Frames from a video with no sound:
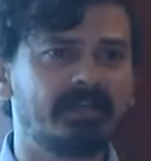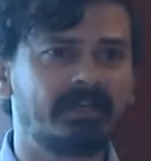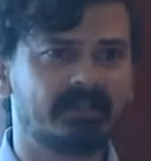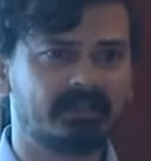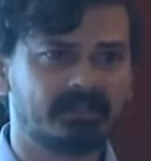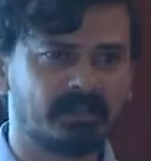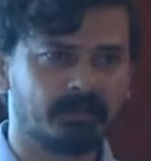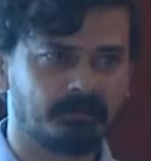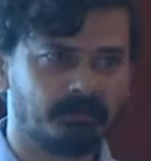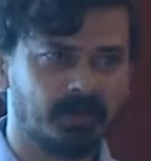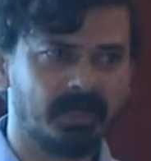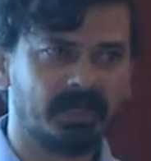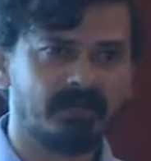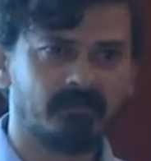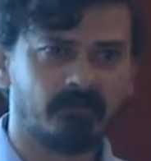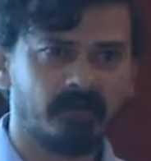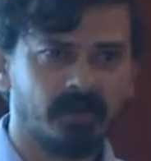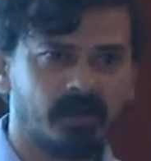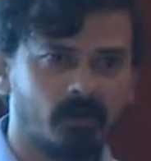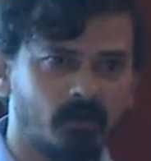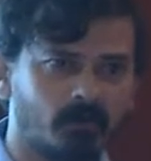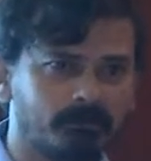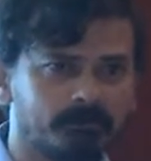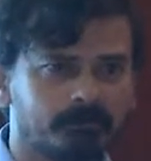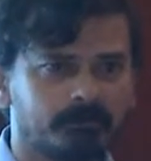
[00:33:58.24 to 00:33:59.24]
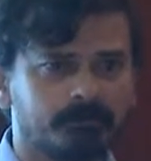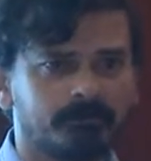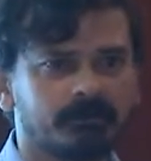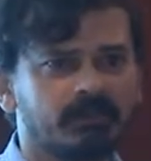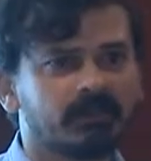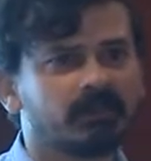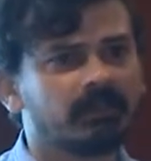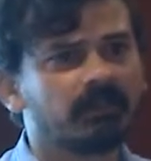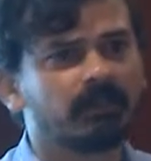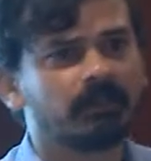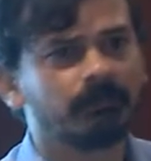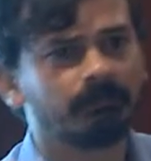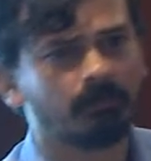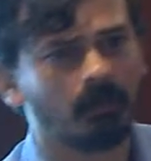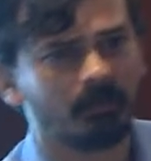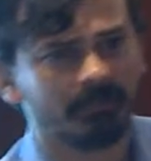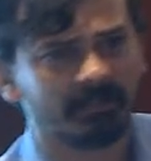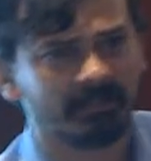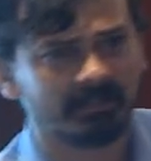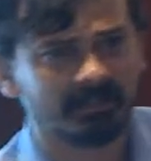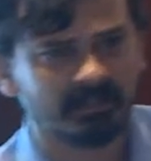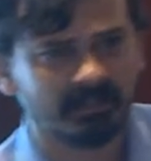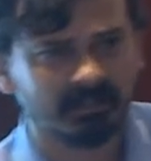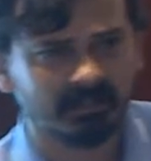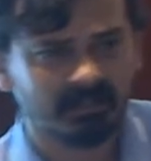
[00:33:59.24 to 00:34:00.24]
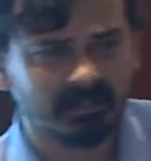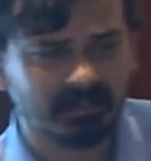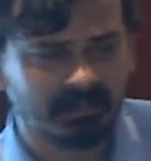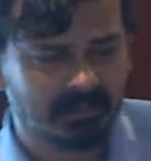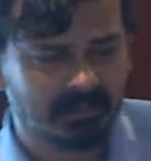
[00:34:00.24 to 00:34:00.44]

disciplined way of uh, processing,